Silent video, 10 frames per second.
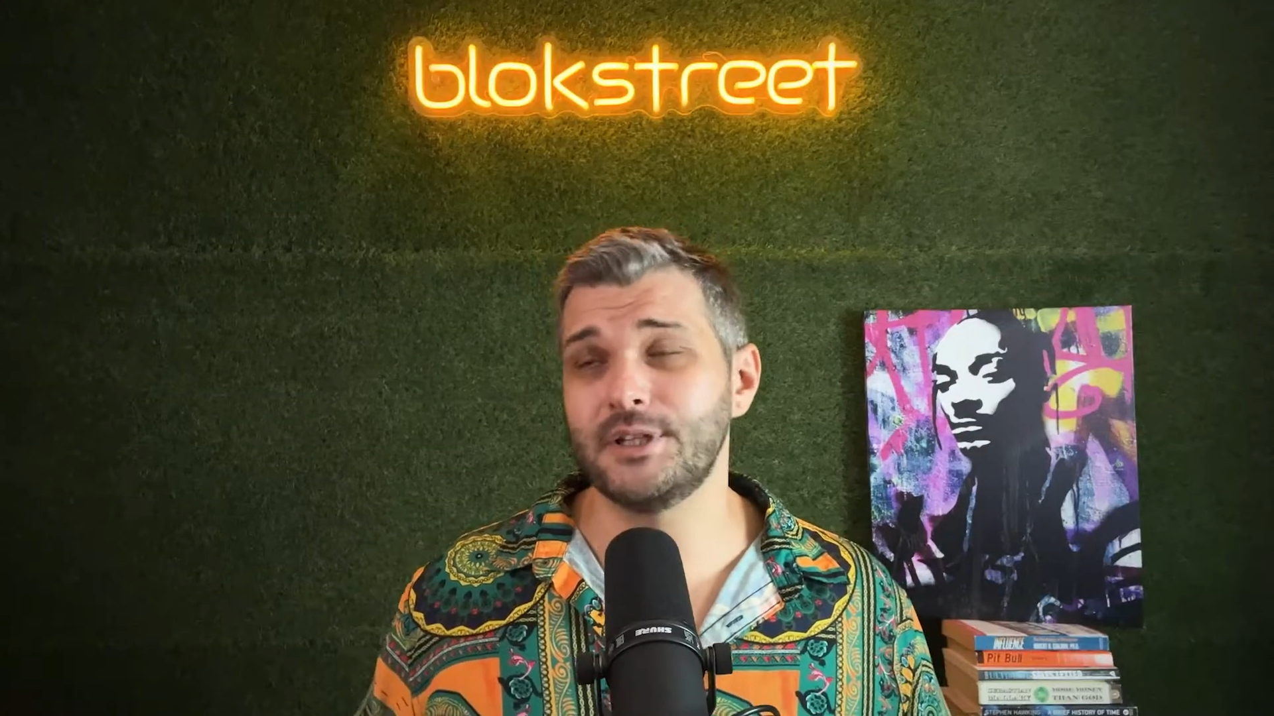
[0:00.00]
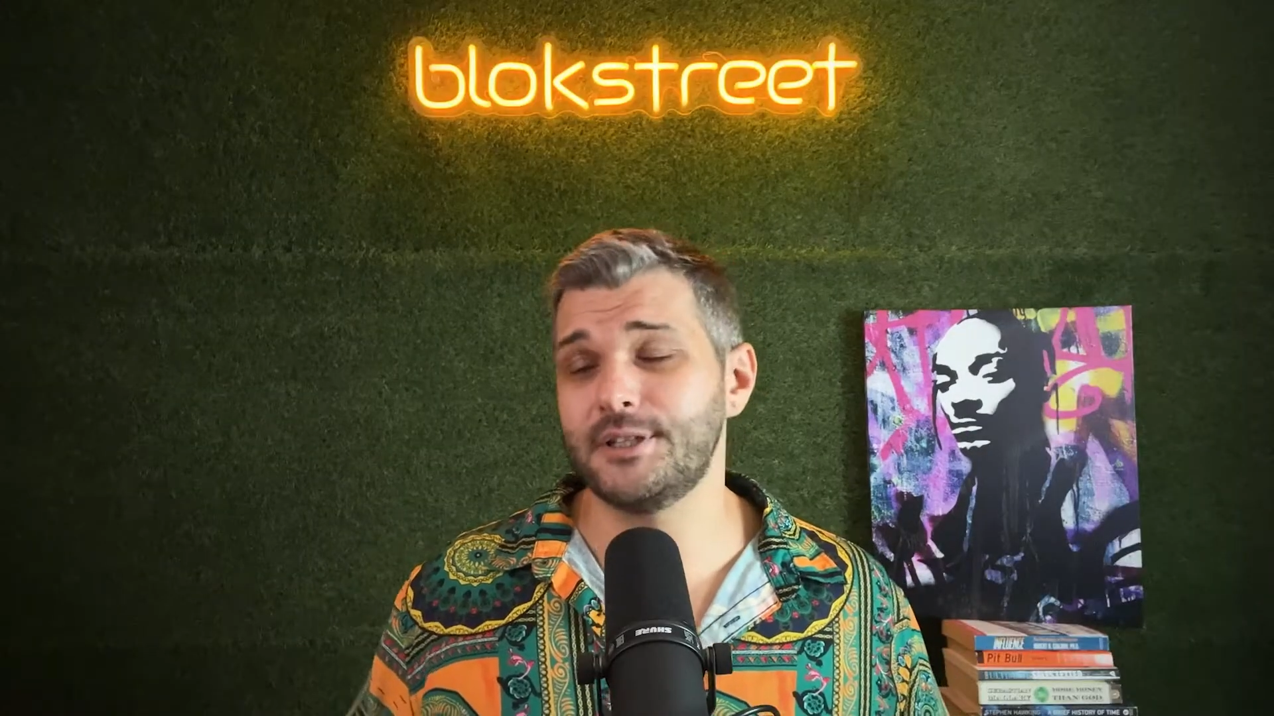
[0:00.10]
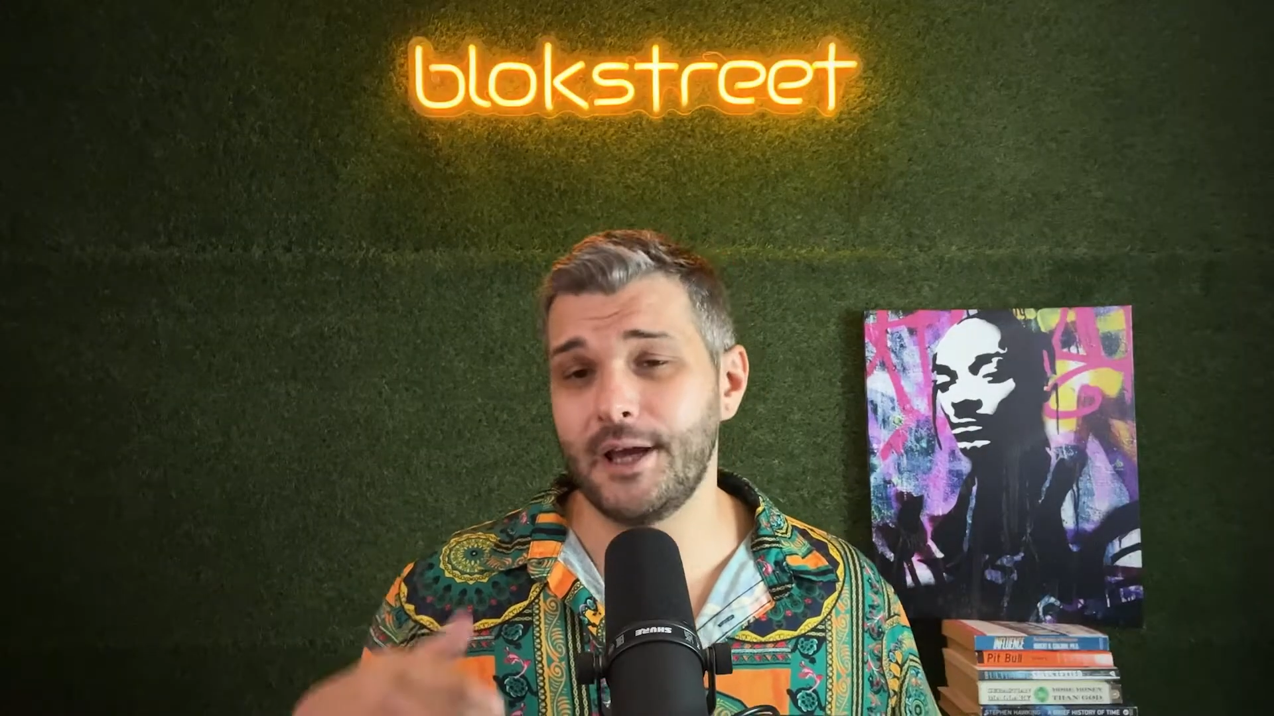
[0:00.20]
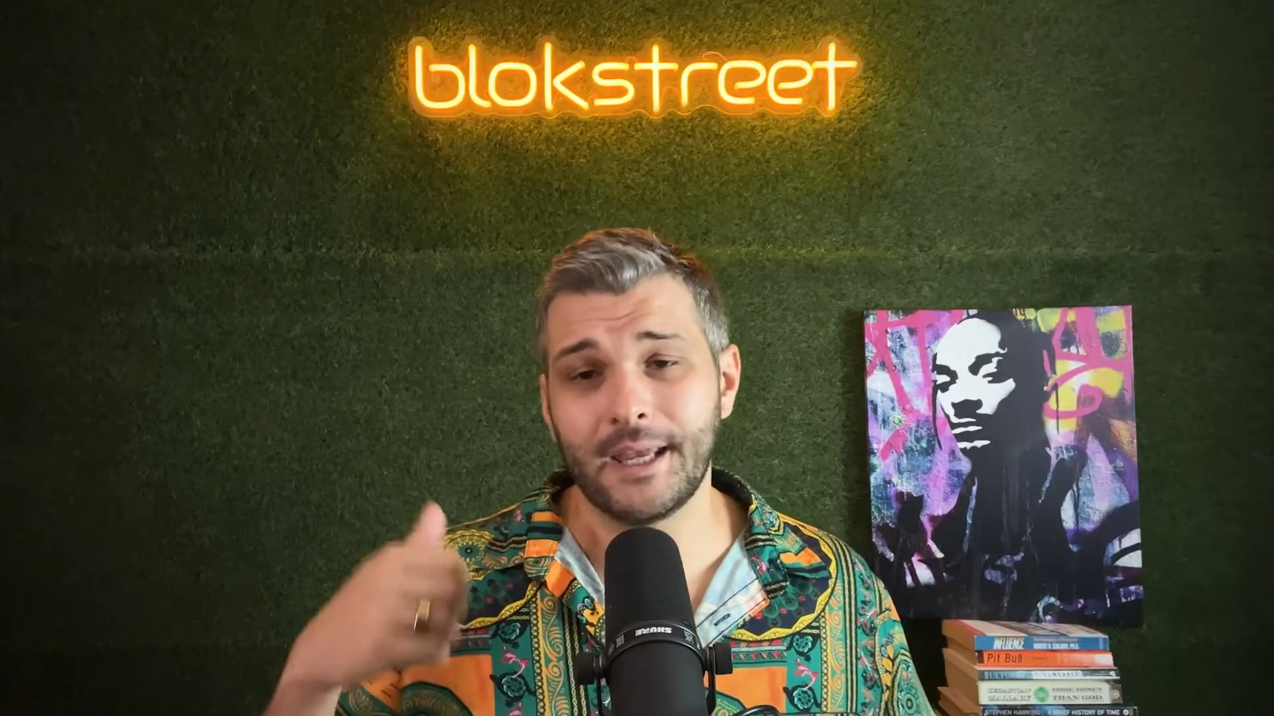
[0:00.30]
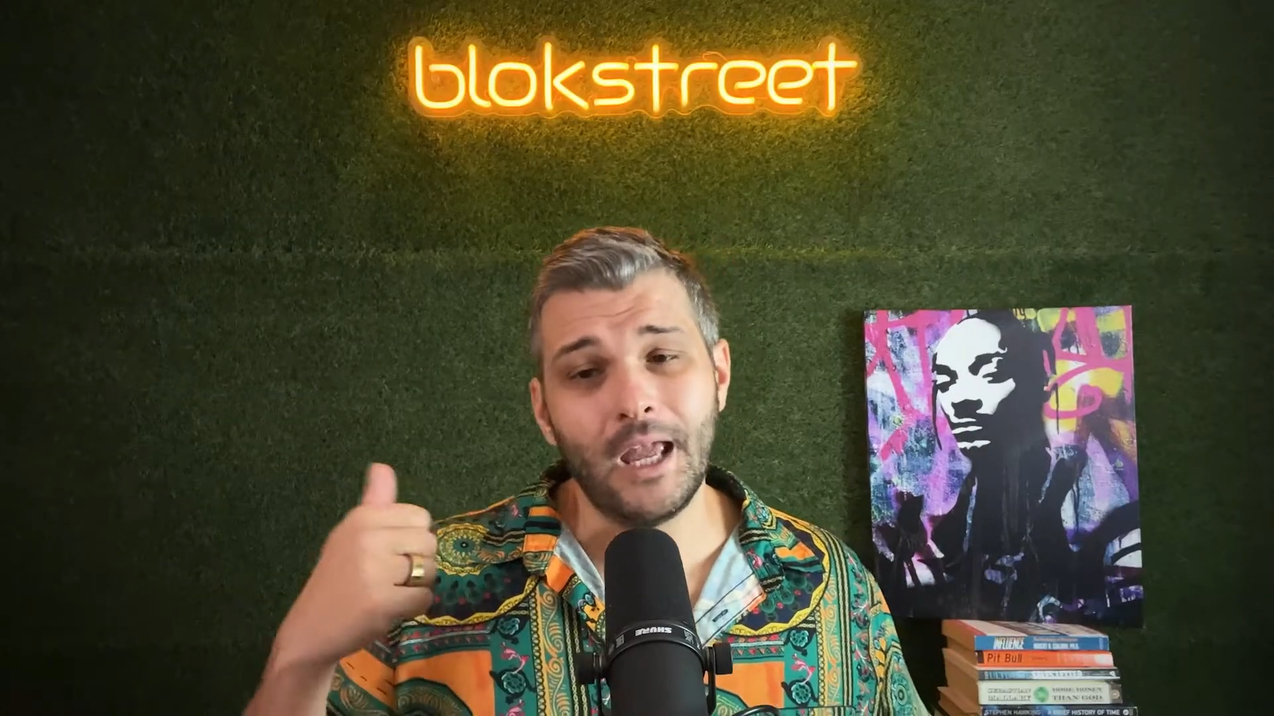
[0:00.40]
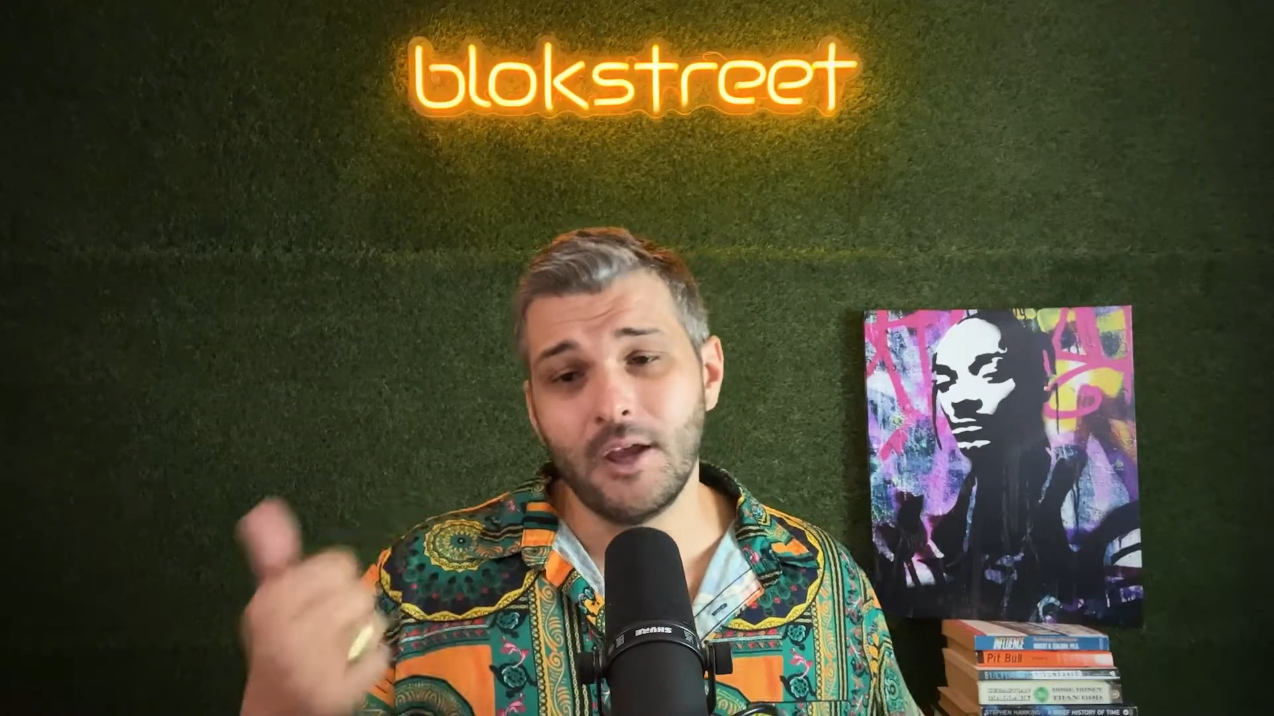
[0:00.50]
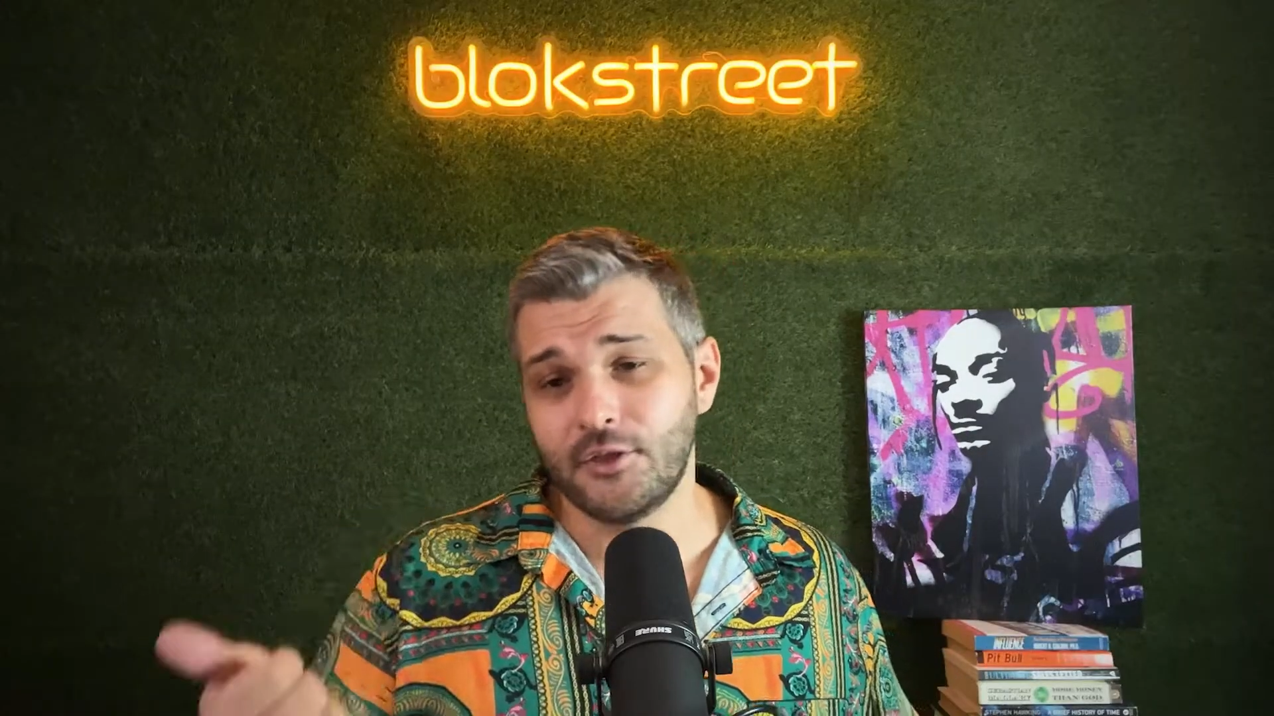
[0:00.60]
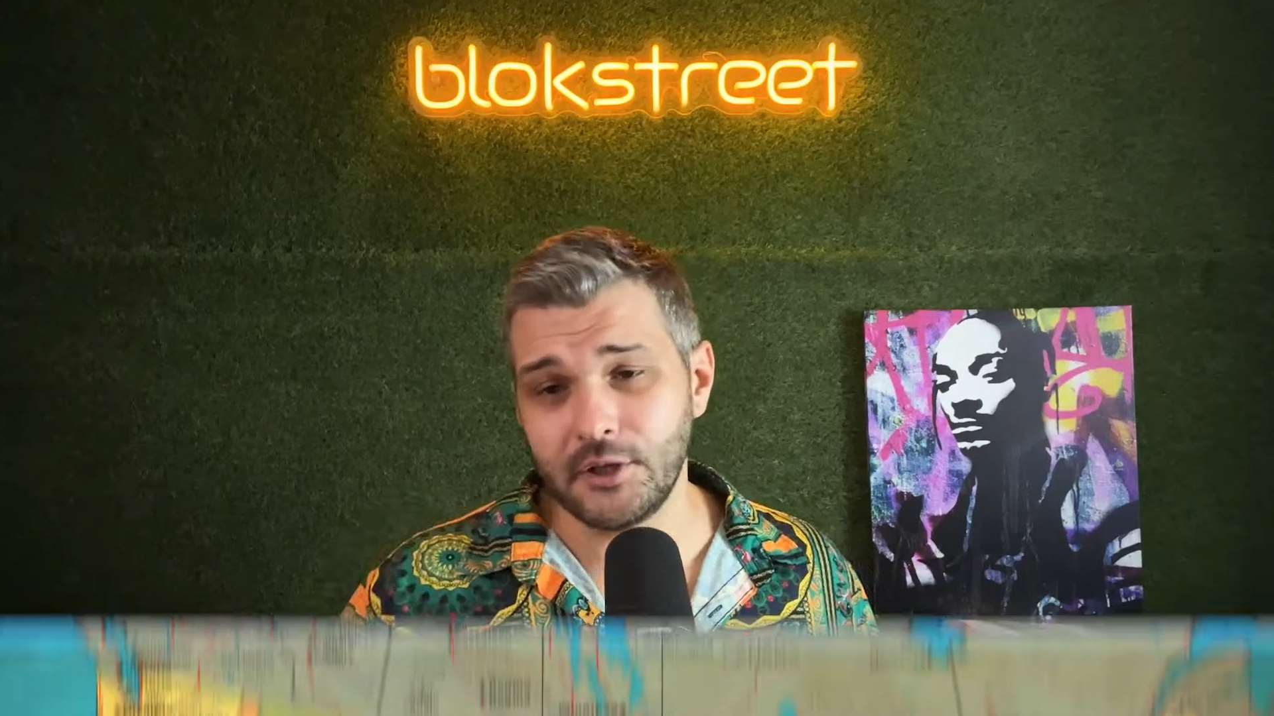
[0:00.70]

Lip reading: like the